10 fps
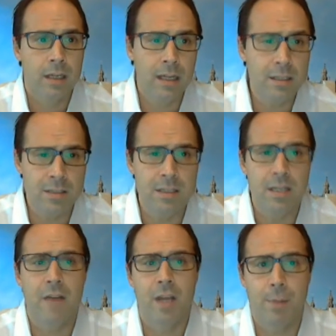Clinton did
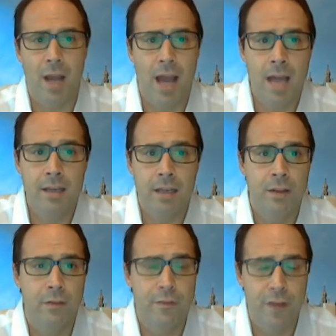have the upper hand
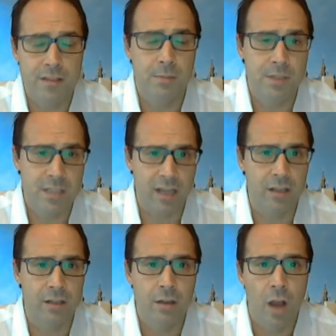in the first and
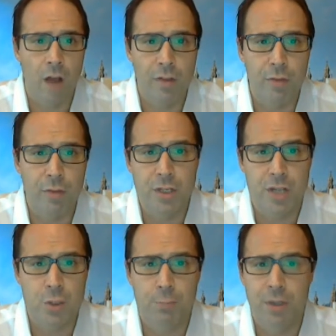second of the 3
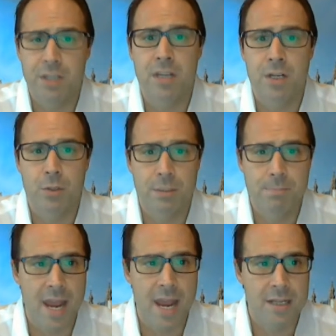scheduled presidential
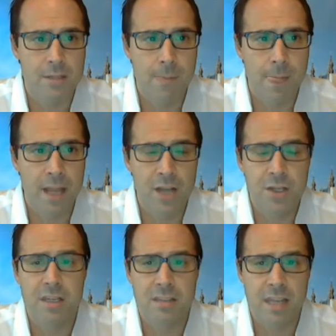debates, and
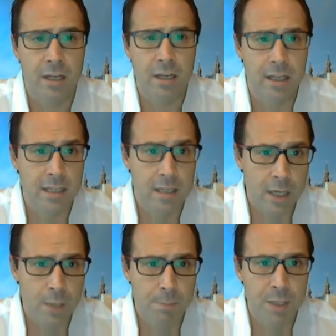she's extended her lead
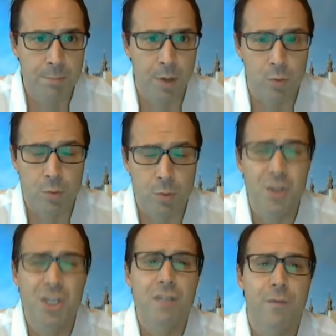in opinion polls,
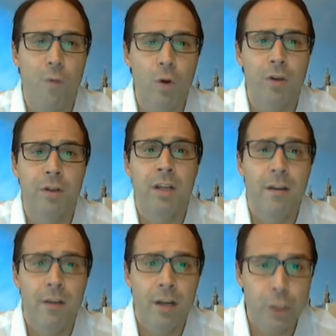but she's
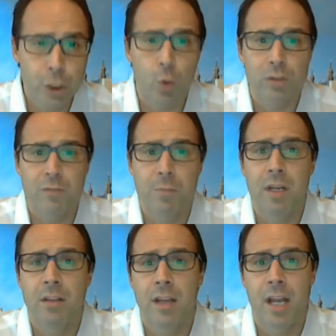fallen short of
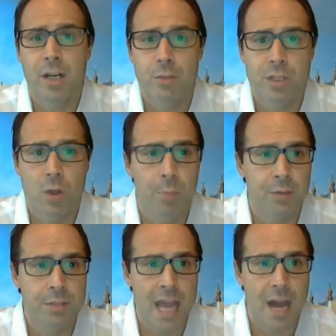putting the election result
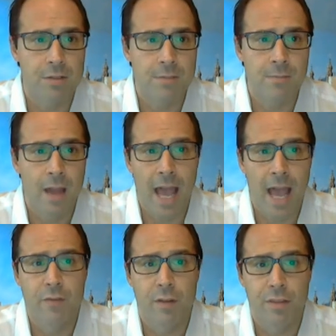beyond doubt,
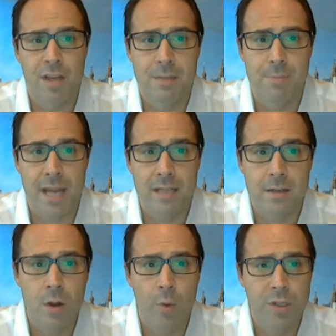ahead of the third
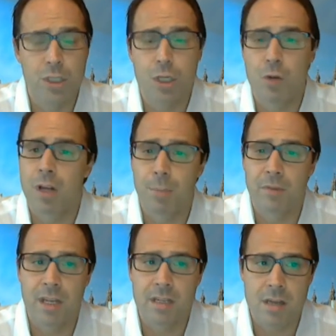debate, which is due in a
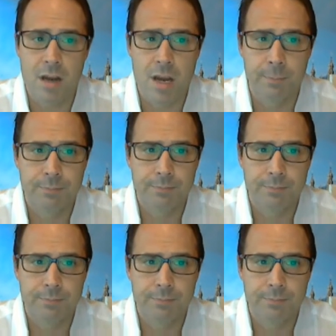couple of days' time.